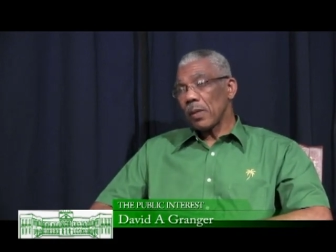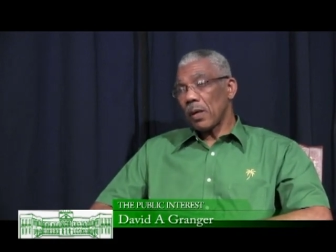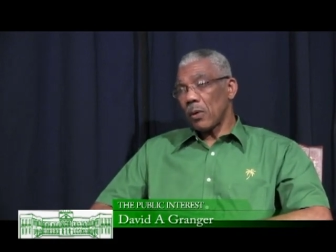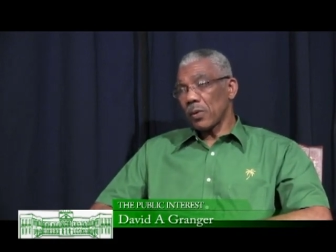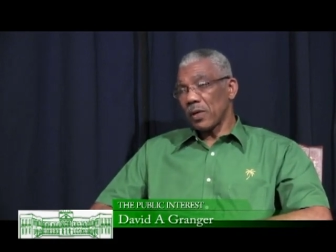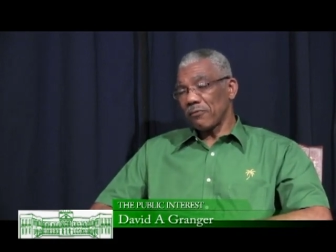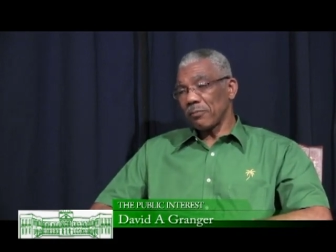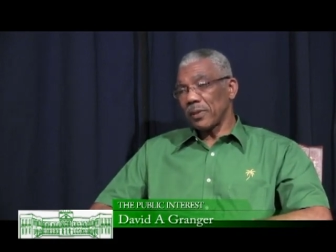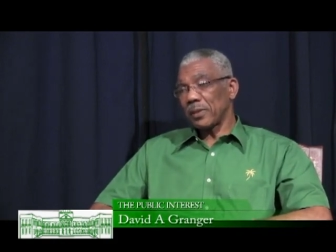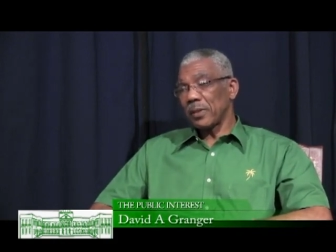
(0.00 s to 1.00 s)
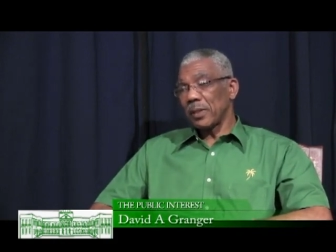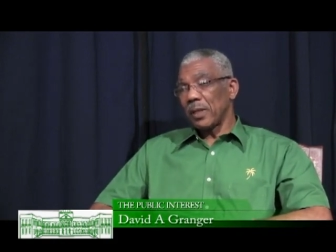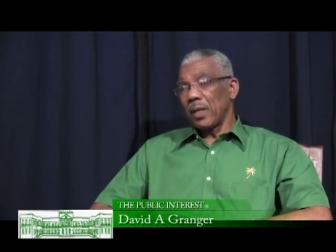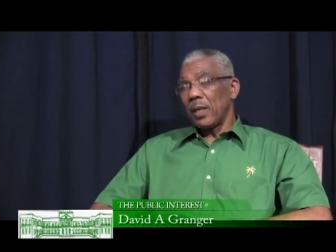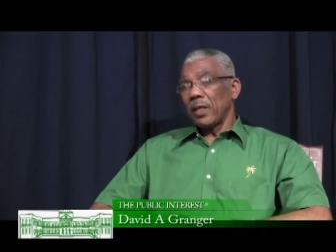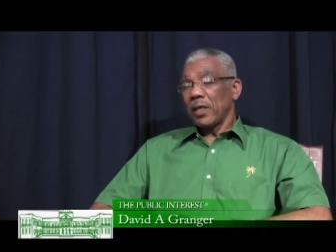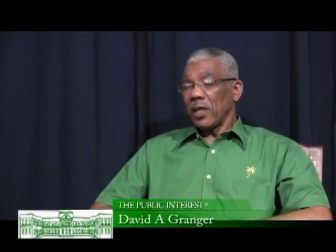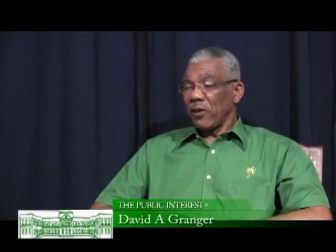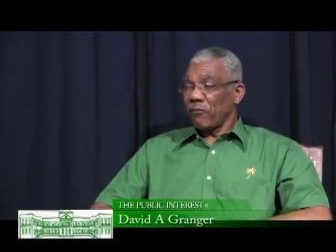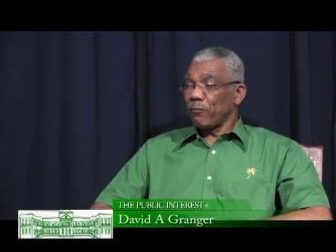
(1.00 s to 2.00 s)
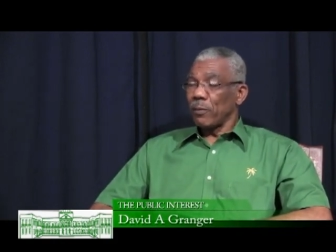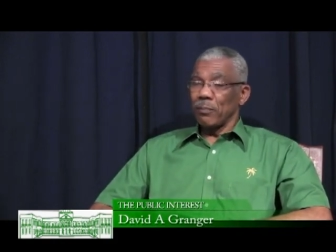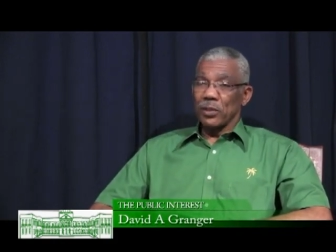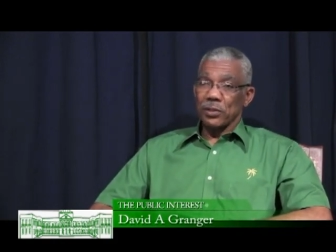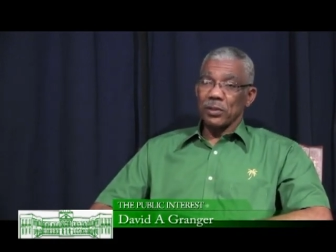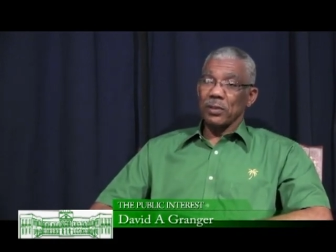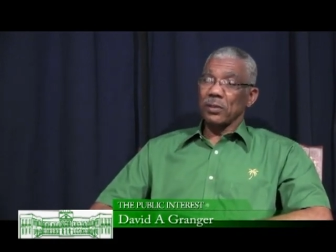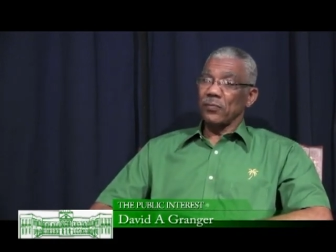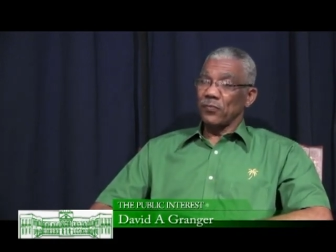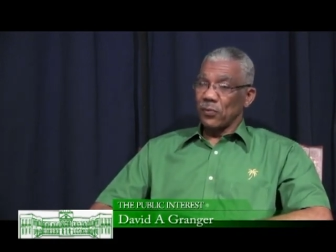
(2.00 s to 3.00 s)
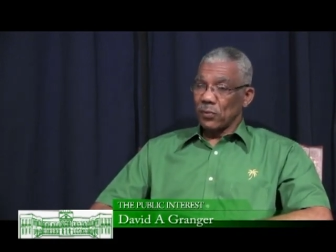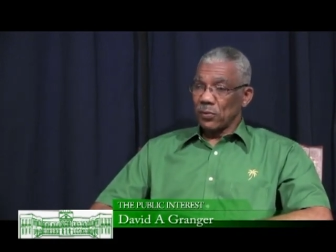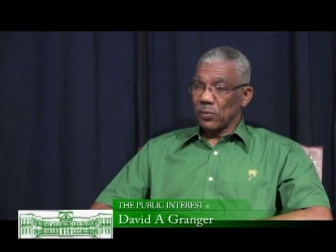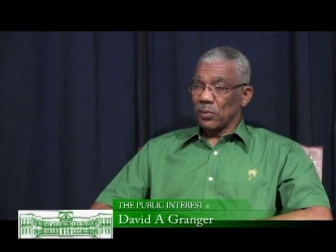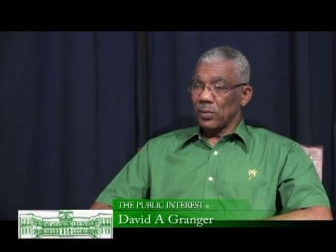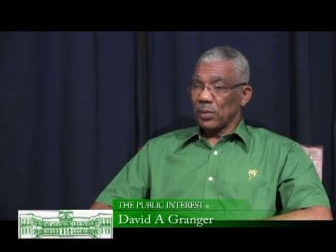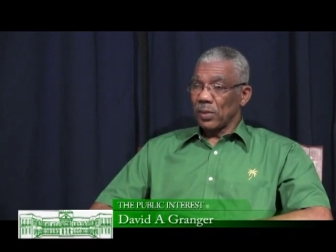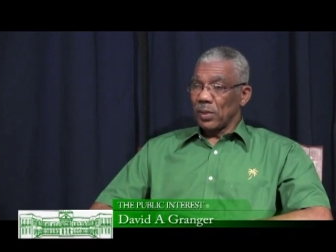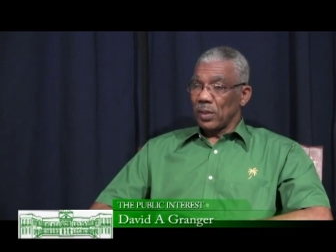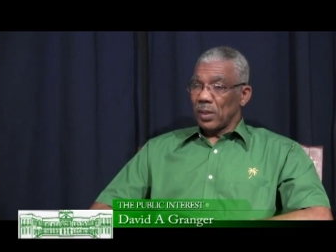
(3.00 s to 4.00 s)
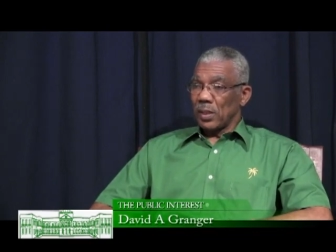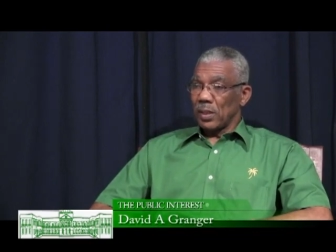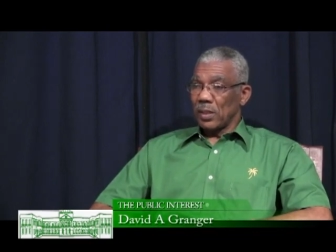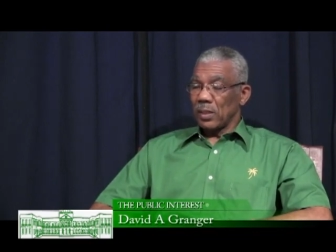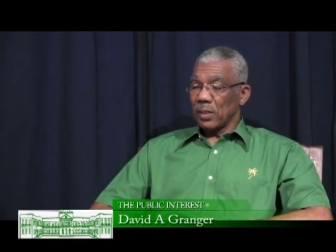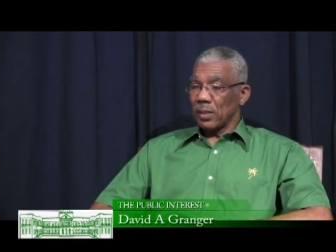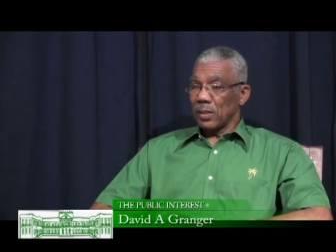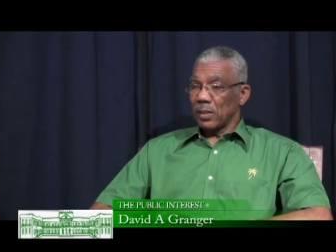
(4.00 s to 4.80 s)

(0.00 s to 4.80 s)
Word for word: our government gave permission for uh,